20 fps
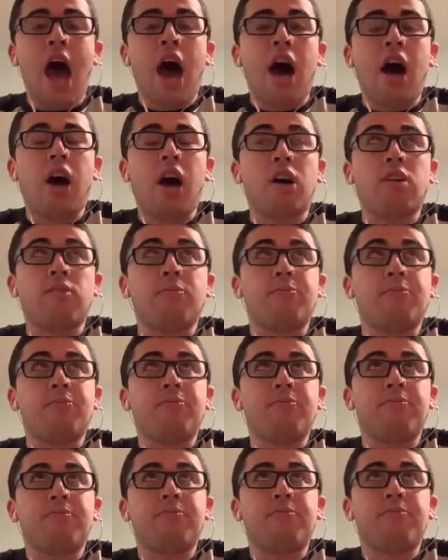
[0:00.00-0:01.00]
um,
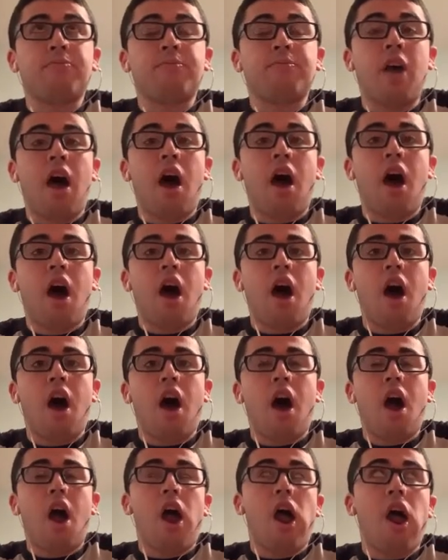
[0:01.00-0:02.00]

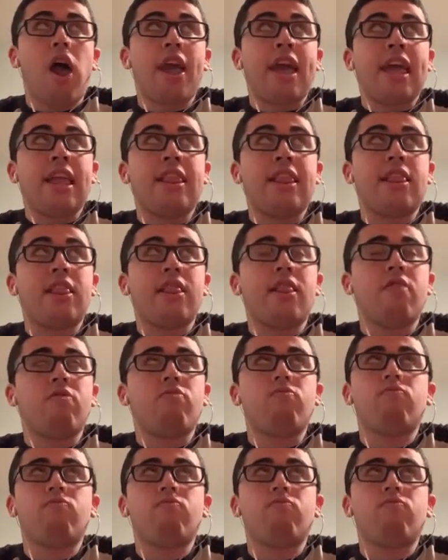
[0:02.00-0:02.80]
in